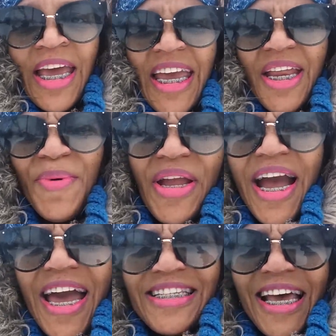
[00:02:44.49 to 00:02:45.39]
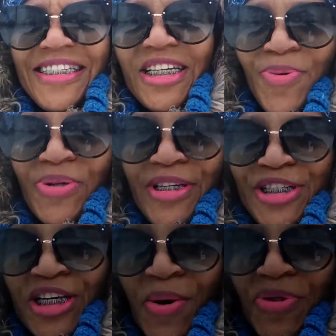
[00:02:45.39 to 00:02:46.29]
Anyway guys, I just want to
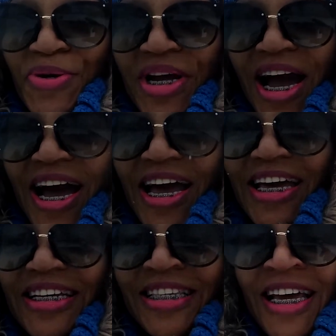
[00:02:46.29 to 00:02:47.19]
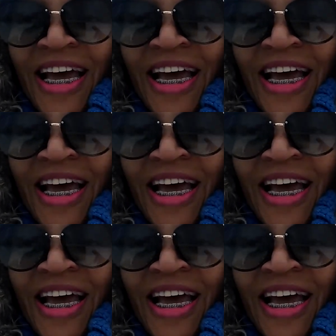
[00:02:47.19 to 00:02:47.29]
share with you guys